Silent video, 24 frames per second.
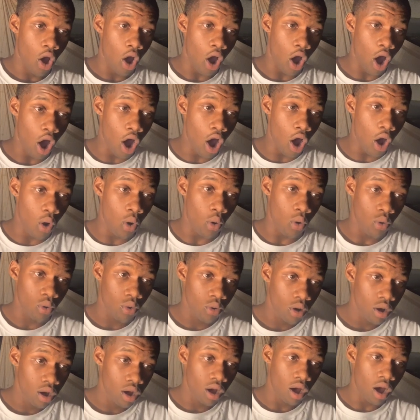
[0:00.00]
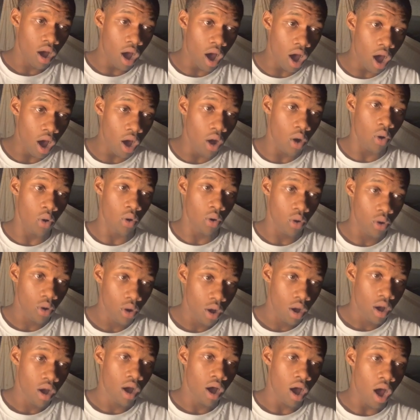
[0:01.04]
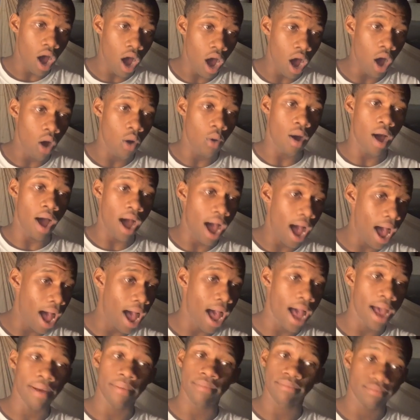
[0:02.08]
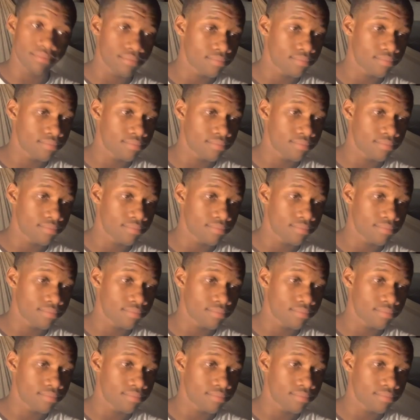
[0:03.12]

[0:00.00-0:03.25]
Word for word: Oh, oh, oh, I'm. Um.